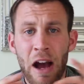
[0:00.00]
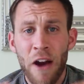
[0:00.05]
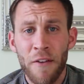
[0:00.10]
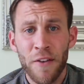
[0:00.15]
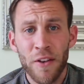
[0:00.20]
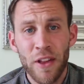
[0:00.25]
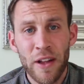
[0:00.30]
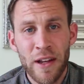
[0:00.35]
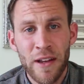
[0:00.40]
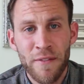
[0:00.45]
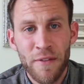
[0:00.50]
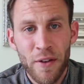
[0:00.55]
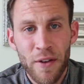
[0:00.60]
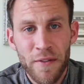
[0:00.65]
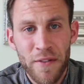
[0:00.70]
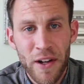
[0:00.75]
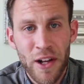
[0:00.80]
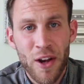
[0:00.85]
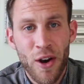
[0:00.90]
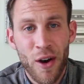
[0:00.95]
Now, if you're looking for a
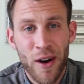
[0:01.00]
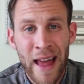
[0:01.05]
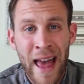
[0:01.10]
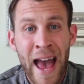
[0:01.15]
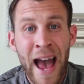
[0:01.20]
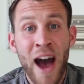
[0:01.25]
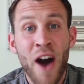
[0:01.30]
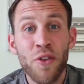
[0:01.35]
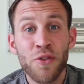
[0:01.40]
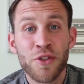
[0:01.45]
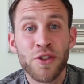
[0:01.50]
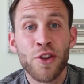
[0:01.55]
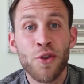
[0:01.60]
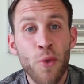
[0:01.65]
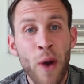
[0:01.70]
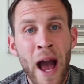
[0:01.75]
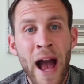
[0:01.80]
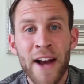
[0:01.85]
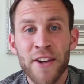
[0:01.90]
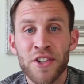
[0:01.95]
video on how
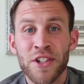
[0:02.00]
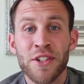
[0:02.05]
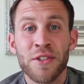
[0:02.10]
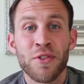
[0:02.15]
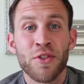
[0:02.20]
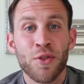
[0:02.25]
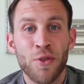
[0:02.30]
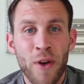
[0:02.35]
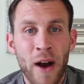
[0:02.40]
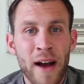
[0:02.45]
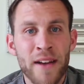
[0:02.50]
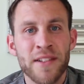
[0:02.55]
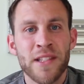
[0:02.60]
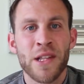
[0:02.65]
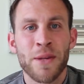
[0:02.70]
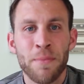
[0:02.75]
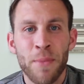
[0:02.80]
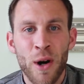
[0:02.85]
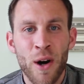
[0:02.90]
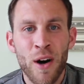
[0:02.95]
to actually cross
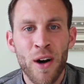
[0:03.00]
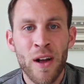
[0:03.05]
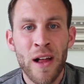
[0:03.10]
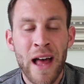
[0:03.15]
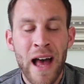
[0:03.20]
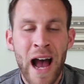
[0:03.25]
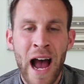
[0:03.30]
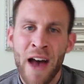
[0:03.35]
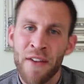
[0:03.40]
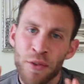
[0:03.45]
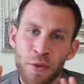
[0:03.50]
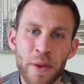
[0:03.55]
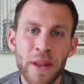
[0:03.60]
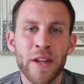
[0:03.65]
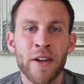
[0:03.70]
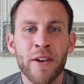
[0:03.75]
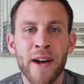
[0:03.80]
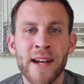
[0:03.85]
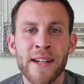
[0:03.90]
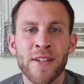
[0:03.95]
the ball, I have a
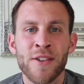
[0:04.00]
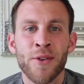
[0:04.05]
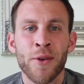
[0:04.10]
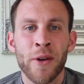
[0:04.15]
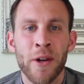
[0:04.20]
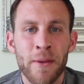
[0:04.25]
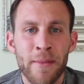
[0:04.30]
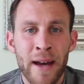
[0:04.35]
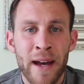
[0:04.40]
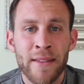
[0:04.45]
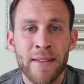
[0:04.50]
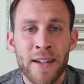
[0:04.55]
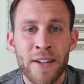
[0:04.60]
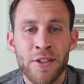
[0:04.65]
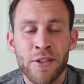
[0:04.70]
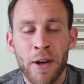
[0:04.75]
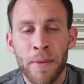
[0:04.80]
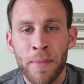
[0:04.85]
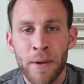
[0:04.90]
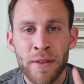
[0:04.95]
really great tutorial about
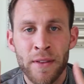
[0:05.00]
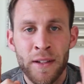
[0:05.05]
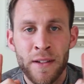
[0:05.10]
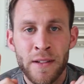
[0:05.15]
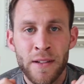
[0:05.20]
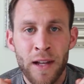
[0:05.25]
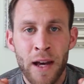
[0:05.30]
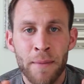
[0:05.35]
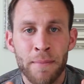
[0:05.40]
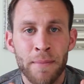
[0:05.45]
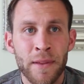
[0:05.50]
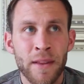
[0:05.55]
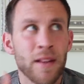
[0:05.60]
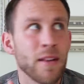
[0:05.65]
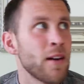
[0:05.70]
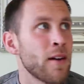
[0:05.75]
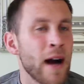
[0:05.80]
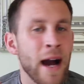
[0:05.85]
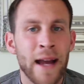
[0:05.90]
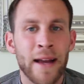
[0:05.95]
this, so I'll put this up in the
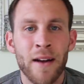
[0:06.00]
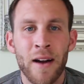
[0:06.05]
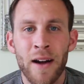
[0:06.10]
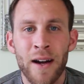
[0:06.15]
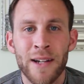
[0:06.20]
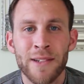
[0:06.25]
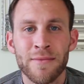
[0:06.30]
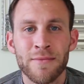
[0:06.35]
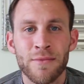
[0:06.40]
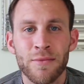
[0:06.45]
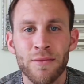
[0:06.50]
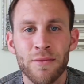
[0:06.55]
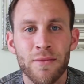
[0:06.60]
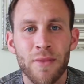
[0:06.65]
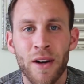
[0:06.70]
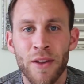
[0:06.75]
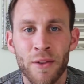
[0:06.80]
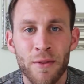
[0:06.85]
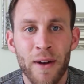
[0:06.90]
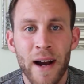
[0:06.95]
little icon
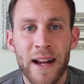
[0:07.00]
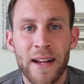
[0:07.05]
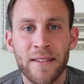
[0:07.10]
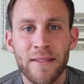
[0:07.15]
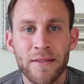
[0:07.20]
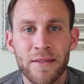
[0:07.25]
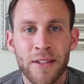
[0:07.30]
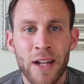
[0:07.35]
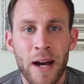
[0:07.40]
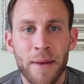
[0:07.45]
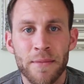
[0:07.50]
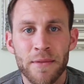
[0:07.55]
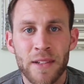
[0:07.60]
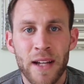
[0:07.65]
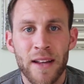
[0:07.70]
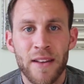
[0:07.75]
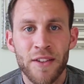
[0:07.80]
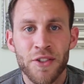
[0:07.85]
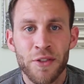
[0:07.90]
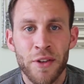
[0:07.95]
on the right top
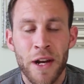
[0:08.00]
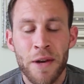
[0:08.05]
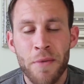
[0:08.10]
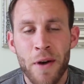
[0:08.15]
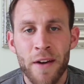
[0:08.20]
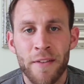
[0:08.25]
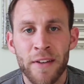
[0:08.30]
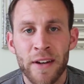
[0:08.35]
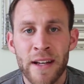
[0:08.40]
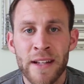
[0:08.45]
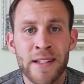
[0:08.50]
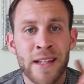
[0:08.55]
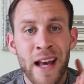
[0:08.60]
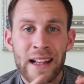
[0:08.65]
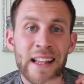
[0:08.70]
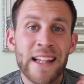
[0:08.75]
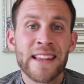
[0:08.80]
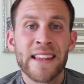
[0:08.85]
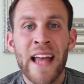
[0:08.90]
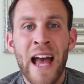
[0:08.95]
side of the screen, wherever it is.
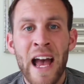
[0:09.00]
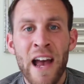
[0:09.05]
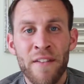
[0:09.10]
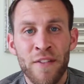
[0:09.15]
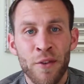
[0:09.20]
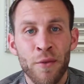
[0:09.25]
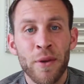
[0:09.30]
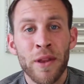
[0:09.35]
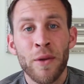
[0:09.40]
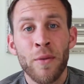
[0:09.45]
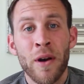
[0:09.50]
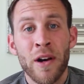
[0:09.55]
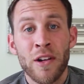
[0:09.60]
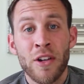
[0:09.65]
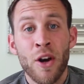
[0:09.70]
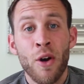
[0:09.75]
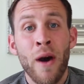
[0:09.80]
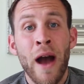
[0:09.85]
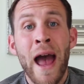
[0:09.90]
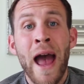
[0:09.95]
Click that if you really want to
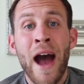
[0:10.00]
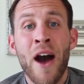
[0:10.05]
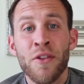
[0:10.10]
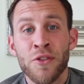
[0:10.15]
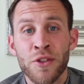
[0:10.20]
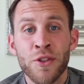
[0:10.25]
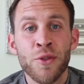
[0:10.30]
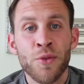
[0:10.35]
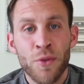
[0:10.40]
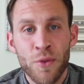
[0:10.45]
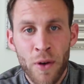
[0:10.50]
know how to